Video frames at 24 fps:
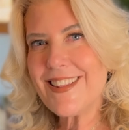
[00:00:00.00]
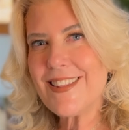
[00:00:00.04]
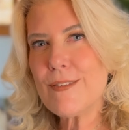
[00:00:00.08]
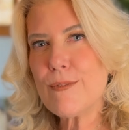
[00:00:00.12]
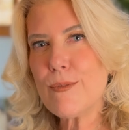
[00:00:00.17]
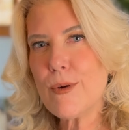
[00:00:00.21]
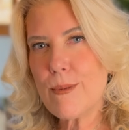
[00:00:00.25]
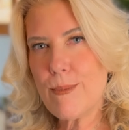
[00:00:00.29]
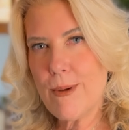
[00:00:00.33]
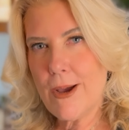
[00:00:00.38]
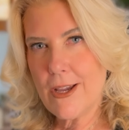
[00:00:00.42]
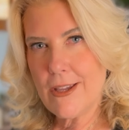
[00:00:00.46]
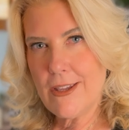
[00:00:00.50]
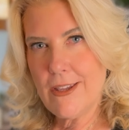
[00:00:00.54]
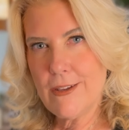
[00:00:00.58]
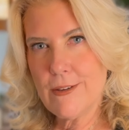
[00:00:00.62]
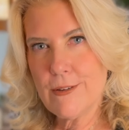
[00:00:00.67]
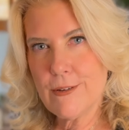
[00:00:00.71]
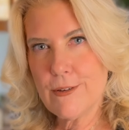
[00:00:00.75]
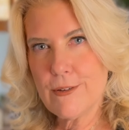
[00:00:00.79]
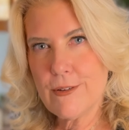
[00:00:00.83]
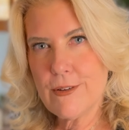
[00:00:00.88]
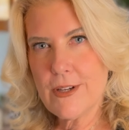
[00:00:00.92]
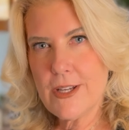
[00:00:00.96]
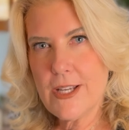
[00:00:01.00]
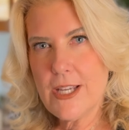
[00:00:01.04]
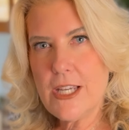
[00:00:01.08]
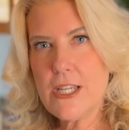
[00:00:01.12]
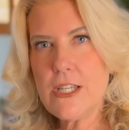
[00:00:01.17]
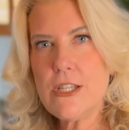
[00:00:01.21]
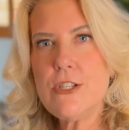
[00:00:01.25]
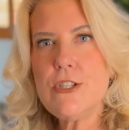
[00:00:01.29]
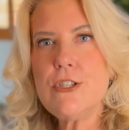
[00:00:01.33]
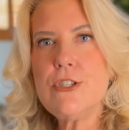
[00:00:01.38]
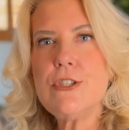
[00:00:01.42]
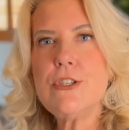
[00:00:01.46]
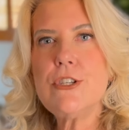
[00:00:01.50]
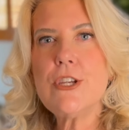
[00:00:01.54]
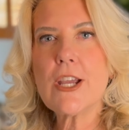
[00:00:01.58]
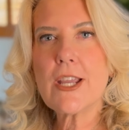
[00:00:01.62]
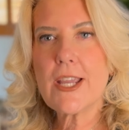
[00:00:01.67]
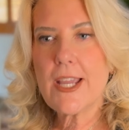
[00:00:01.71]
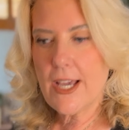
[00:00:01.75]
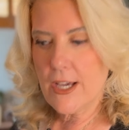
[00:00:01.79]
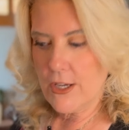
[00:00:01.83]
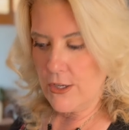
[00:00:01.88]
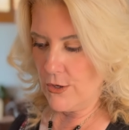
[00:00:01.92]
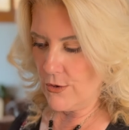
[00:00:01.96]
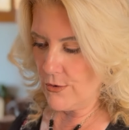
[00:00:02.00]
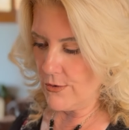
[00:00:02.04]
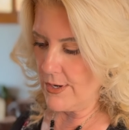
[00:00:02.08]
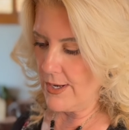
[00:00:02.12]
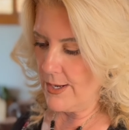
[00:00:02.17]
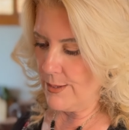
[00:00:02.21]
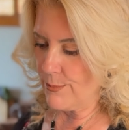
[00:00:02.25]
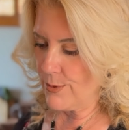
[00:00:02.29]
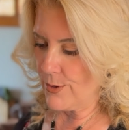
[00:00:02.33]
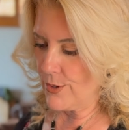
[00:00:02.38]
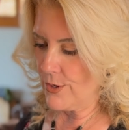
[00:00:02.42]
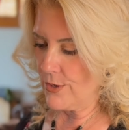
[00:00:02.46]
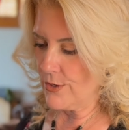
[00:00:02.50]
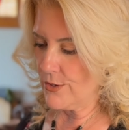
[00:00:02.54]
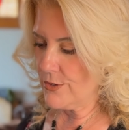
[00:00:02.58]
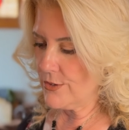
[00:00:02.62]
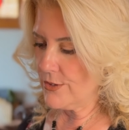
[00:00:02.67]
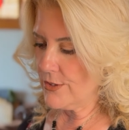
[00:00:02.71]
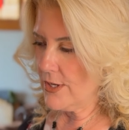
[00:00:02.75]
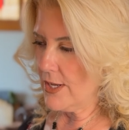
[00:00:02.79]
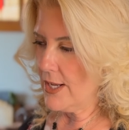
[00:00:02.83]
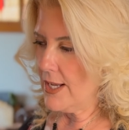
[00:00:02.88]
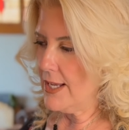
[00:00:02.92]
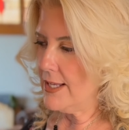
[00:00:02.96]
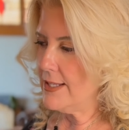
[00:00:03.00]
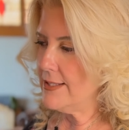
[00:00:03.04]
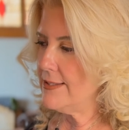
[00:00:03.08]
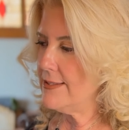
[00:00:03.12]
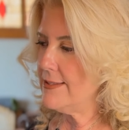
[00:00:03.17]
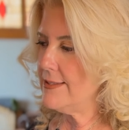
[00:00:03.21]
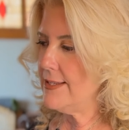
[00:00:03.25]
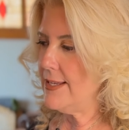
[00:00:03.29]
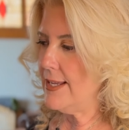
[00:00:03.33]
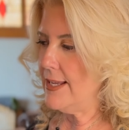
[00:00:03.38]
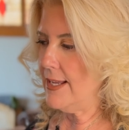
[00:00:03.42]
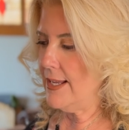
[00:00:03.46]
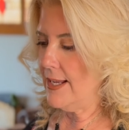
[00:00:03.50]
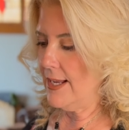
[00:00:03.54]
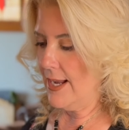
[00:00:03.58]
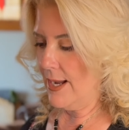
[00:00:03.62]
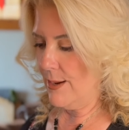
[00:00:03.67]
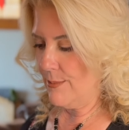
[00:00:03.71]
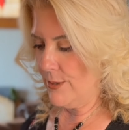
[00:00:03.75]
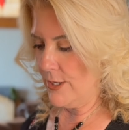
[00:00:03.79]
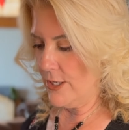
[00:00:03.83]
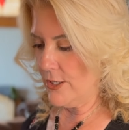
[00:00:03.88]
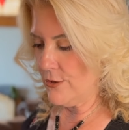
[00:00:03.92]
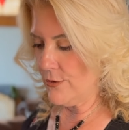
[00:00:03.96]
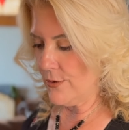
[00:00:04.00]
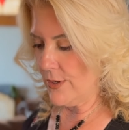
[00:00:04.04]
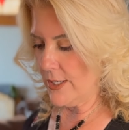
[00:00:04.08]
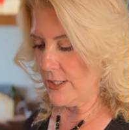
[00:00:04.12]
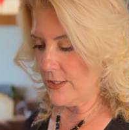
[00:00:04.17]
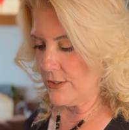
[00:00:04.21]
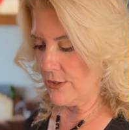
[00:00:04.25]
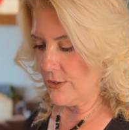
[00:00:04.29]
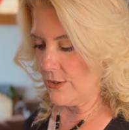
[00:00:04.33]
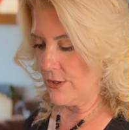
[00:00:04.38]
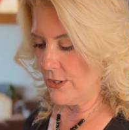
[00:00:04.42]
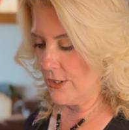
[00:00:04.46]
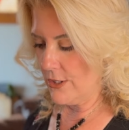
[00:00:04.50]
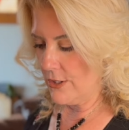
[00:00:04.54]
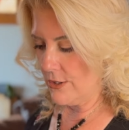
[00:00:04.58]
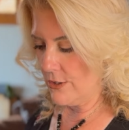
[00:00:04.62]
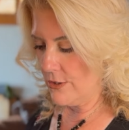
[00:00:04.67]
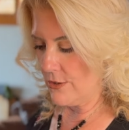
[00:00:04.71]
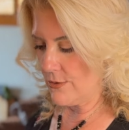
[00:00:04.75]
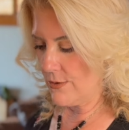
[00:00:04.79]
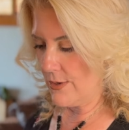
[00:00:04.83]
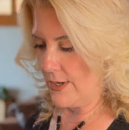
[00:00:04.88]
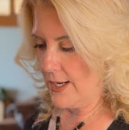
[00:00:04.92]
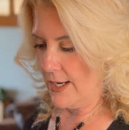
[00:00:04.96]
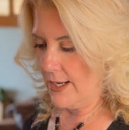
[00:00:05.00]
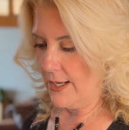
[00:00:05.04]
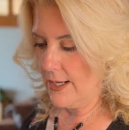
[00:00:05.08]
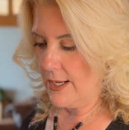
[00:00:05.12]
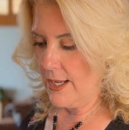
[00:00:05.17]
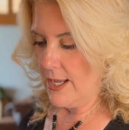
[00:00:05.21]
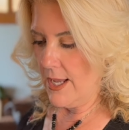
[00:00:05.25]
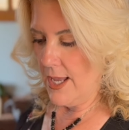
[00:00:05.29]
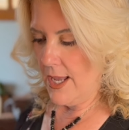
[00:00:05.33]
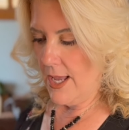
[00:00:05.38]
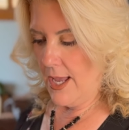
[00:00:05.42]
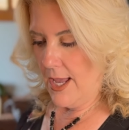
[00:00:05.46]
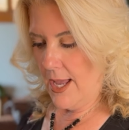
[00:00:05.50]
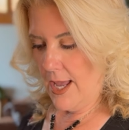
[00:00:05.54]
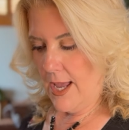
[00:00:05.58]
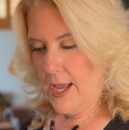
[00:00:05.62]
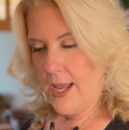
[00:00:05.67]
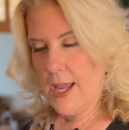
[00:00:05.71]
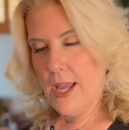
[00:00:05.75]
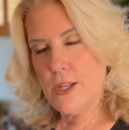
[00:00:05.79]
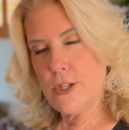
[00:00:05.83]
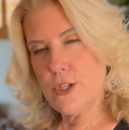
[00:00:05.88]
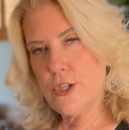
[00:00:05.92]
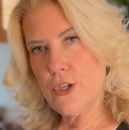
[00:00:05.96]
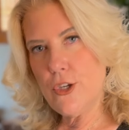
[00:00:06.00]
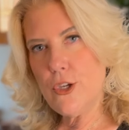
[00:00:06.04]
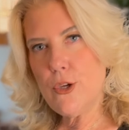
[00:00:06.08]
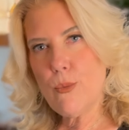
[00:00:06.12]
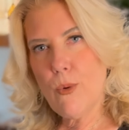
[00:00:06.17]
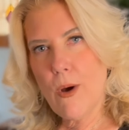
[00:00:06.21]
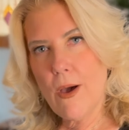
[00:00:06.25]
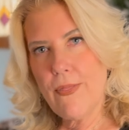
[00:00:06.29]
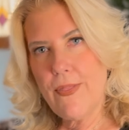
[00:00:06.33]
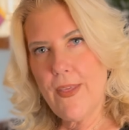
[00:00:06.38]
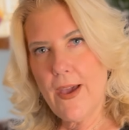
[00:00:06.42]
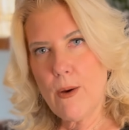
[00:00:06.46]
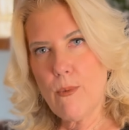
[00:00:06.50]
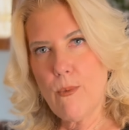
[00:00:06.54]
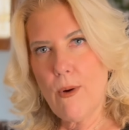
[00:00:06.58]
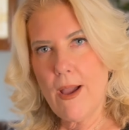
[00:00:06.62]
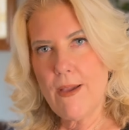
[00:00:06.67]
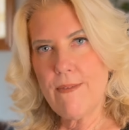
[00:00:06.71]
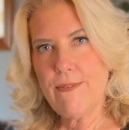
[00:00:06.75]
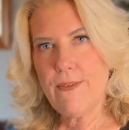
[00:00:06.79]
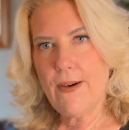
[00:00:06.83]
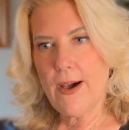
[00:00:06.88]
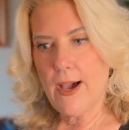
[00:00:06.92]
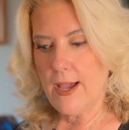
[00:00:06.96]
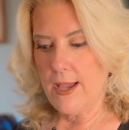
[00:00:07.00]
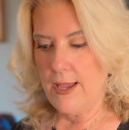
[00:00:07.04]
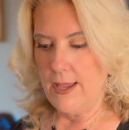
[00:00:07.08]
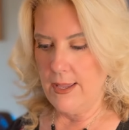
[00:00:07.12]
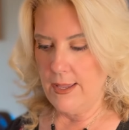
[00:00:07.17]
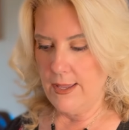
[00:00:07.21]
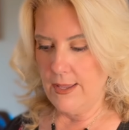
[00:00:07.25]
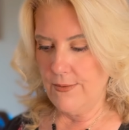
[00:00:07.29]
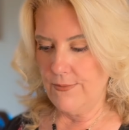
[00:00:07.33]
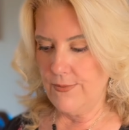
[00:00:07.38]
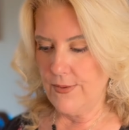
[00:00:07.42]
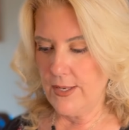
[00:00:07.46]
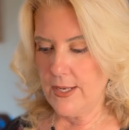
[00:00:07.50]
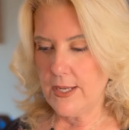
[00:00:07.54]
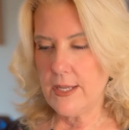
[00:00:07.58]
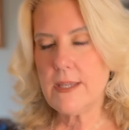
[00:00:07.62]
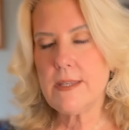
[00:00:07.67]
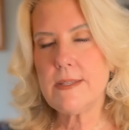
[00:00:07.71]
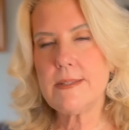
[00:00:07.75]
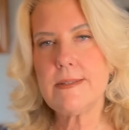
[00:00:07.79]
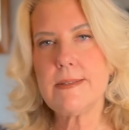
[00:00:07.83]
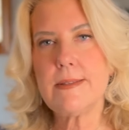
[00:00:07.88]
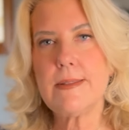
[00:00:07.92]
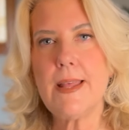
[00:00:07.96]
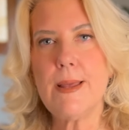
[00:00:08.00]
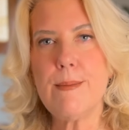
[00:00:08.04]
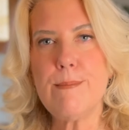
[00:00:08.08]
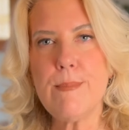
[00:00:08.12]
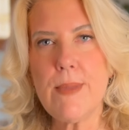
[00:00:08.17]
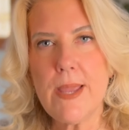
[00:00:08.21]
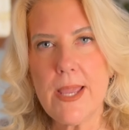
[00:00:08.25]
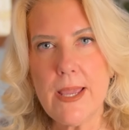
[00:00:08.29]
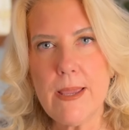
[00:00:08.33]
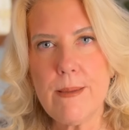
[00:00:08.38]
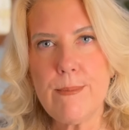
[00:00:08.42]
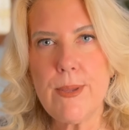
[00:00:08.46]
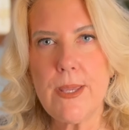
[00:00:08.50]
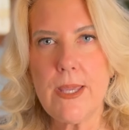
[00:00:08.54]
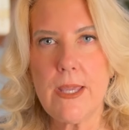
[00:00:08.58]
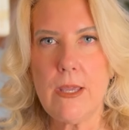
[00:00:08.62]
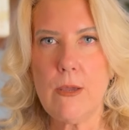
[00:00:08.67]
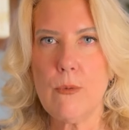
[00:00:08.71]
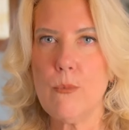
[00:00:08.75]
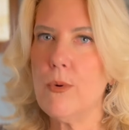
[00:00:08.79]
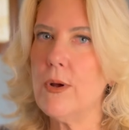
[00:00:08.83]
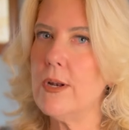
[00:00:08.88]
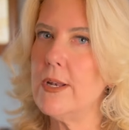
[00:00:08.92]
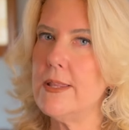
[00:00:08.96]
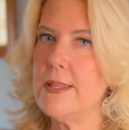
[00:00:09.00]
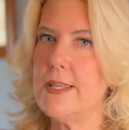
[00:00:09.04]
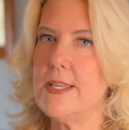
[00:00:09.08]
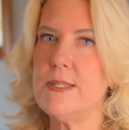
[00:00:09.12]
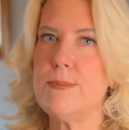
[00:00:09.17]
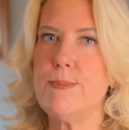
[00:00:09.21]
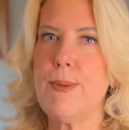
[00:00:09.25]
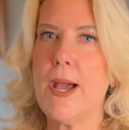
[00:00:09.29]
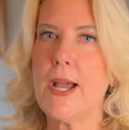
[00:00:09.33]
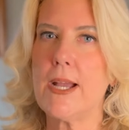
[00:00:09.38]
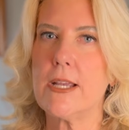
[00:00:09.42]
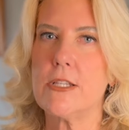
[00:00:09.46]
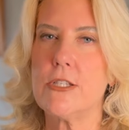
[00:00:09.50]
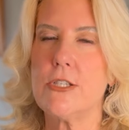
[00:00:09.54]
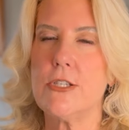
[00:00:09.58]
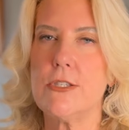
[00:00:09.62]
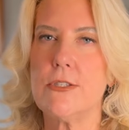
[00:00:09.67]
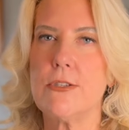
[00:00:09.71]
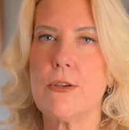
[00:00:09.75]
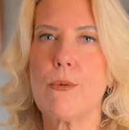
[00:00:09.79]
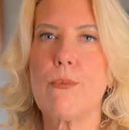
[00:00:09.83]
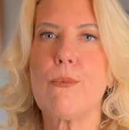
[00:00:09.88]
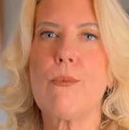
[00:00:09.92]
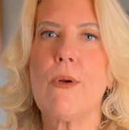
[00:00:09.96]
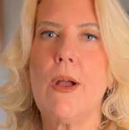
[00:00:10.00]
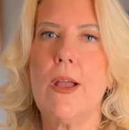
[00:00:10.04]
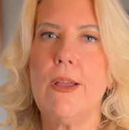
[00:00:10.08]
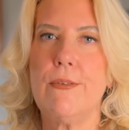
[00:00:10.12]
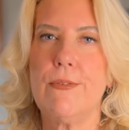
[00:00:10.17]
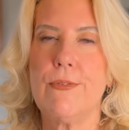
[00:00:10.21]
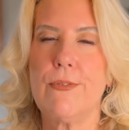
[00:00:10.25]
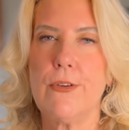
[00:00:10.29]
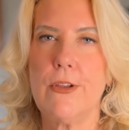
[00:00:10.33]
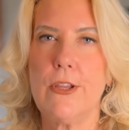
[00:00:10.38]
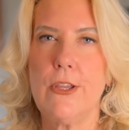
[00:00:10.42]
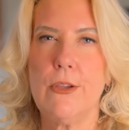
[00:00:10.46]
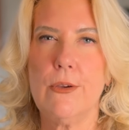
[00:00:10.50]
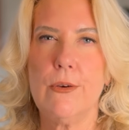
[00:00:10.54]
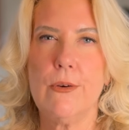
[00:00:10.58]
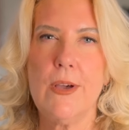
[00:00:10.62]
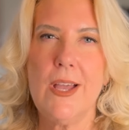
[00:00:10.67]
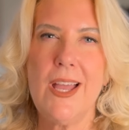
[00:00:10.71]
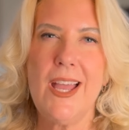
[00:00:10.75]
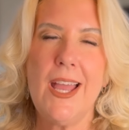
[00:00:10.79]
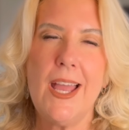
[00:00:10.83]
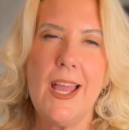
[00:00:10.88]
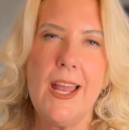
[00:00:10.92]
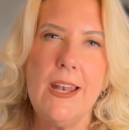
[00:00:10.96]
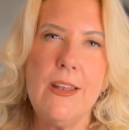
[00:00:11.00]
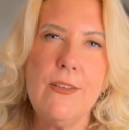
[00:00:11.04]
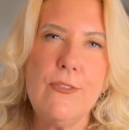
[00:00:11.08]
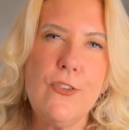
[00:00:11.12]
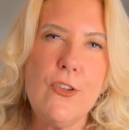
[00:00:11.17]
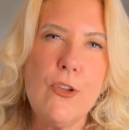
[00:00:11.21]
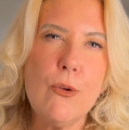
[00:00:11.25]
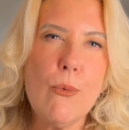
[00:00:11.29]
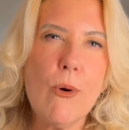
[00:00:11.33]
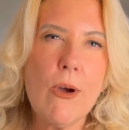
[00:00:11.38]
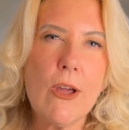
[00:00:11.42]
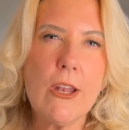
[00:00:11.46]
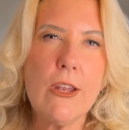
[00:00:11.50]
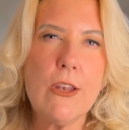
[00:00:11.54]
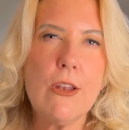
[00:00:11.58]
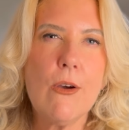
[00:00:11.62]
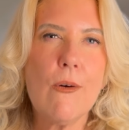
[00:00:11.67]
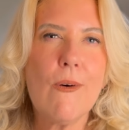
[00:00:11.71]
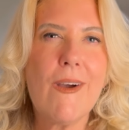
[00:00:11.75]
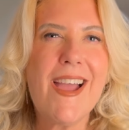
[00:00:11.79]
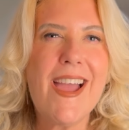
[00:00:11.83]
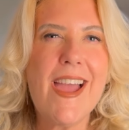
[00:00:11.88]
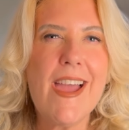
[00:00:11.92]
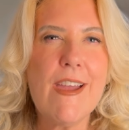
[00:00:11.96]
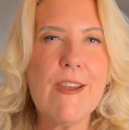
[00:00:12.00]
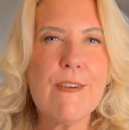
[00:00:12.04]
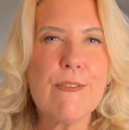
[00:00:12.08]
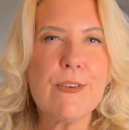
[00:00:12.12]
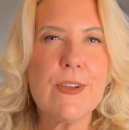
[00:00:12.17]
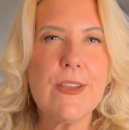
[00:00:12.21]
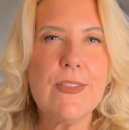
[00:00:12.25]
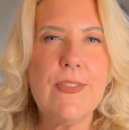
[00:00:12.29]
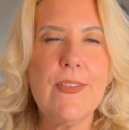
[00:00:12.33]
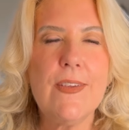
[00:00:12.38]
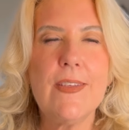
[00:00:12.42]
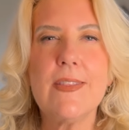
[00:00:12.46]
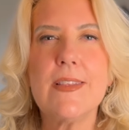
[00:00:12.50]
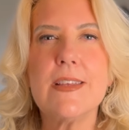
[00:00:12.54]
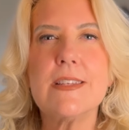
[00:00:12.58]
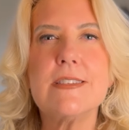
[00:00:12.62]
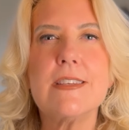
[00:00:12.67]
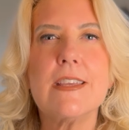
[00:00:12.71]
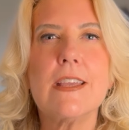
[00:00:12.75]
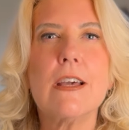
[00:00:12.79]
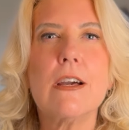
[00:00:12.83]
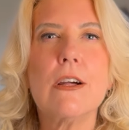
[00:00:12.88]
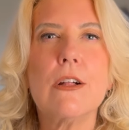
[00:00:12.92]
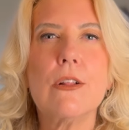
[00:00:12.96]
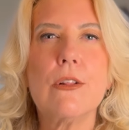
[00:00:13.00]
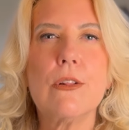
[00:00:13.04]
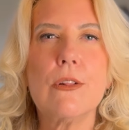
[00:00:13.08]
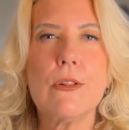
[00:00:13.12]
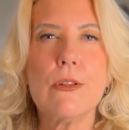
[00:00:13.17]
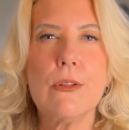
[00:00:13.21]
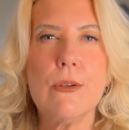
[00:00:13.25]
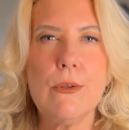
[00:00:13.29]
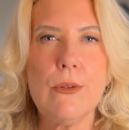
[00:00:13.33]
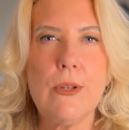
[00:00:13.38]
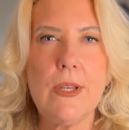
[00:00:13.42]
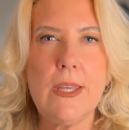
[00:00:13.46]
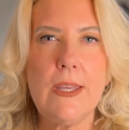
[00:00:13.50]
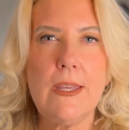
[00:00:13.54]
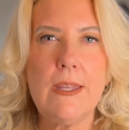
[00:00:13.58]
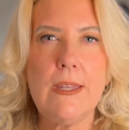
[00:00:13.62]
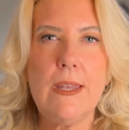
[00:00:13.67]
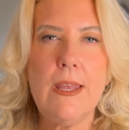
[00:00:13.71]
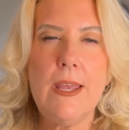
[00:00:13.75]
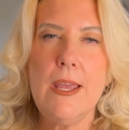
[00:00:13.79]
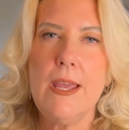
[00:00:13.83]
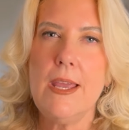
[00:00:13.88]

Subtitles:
what about you? Check out your numbers and see how many drinks are you going to drink. Do you want that Wi-Fi? If it is, then maybe one of these packages are right for you. And if you want to know everything that's included